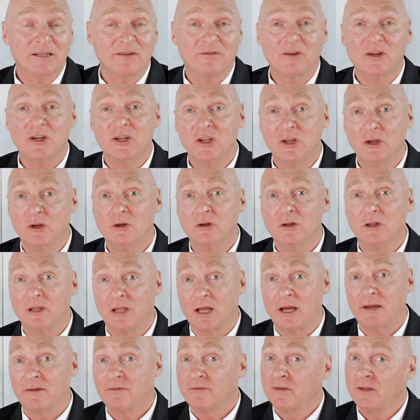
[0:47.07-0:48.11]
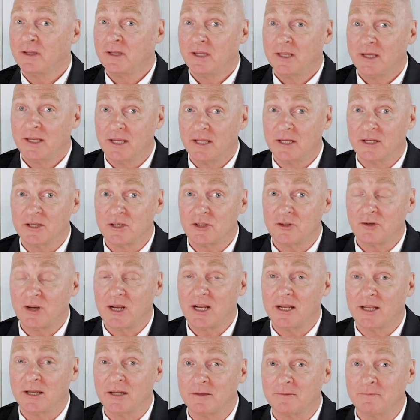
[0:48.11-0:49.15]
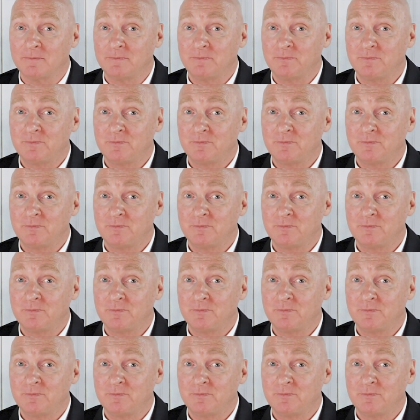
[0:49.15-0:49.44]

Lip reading: of a new life in Australia.